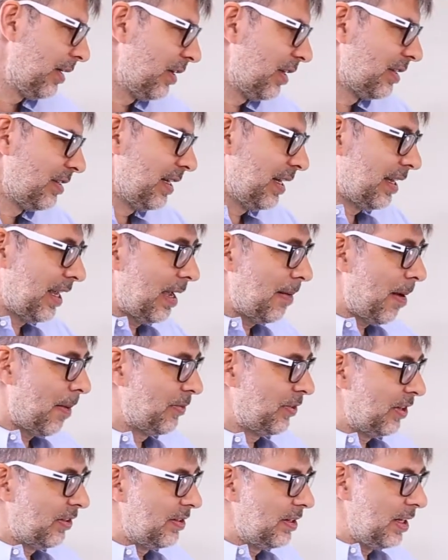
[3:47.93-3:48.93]
You can see it came
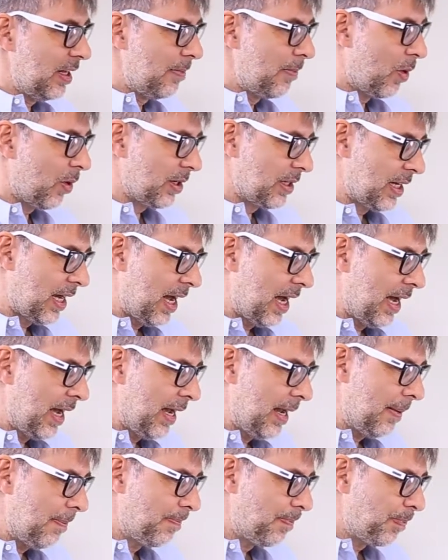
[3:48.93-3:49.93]
up, it says need more
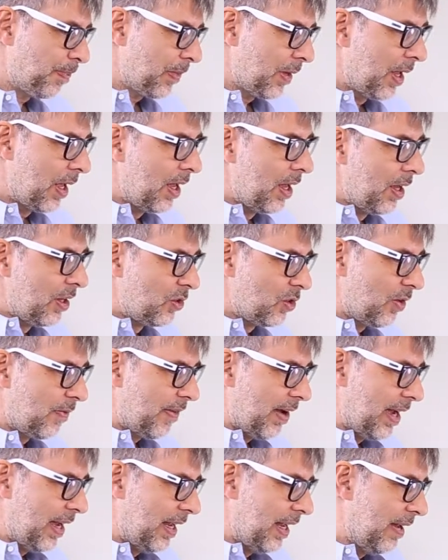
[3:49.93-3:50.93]
time.
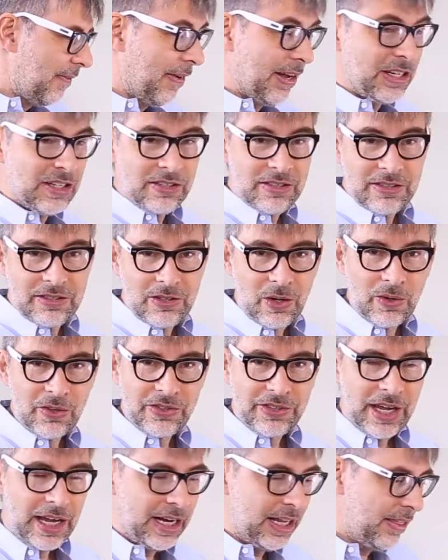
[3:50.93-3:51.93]
So if I just
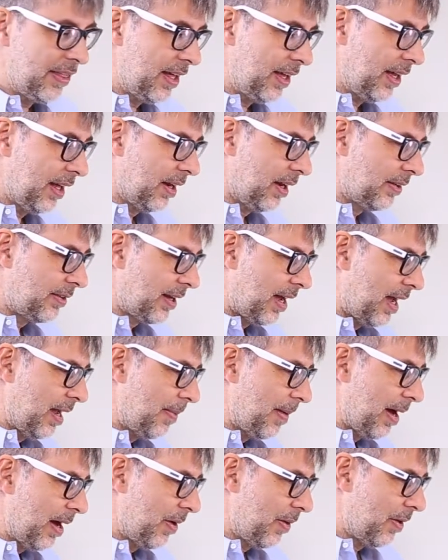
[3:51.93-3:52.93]
don't say anything, it'll
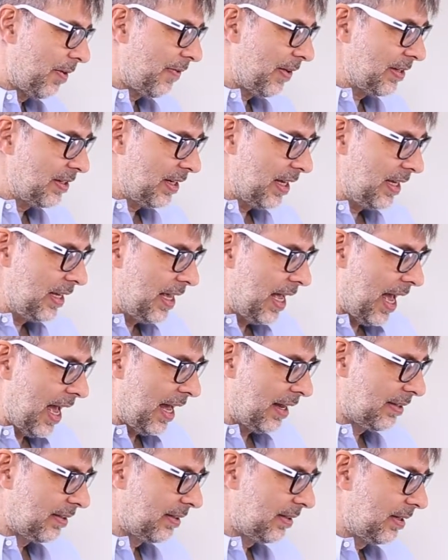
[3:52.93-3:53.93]
time out. If I say
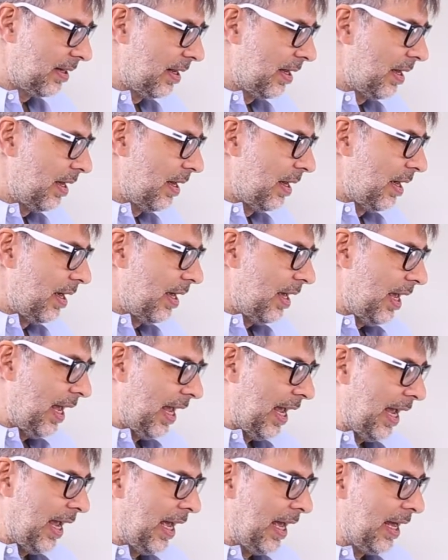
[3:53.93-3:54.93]
yes,
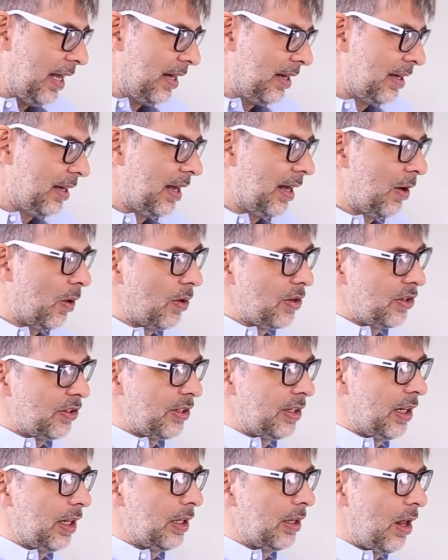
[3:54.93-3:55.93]
and or
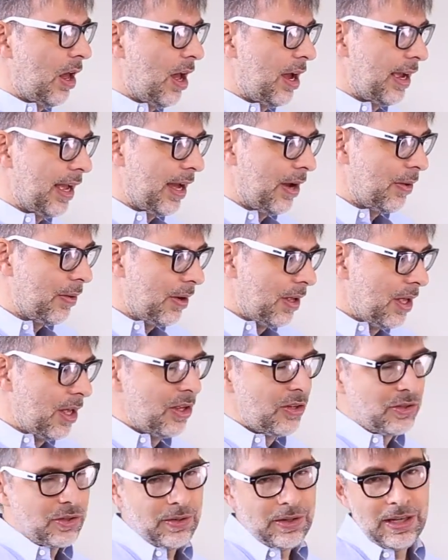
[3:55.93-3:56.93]
just click log out.
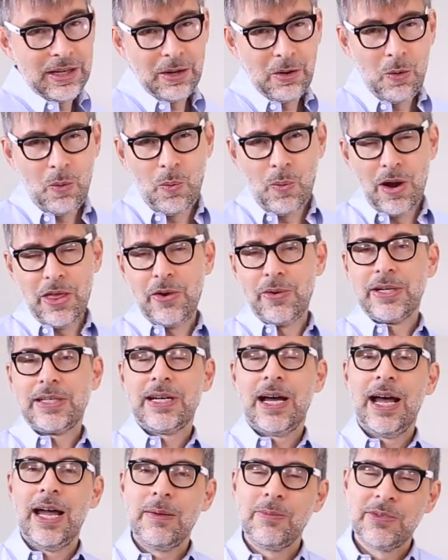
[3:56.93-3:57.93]
So whether
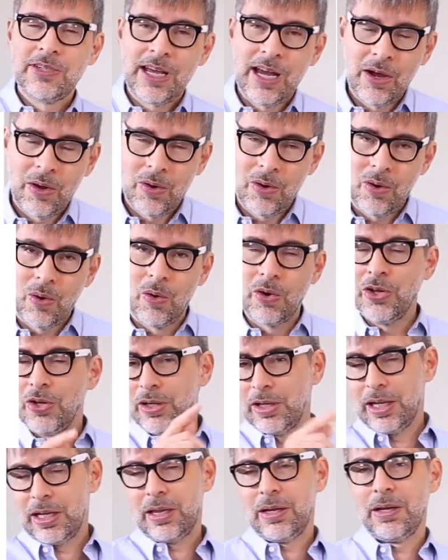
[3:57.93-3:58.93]
it times out or
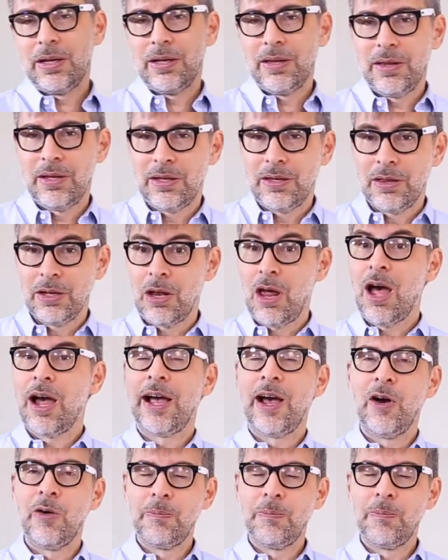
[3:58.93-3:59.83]
you click the log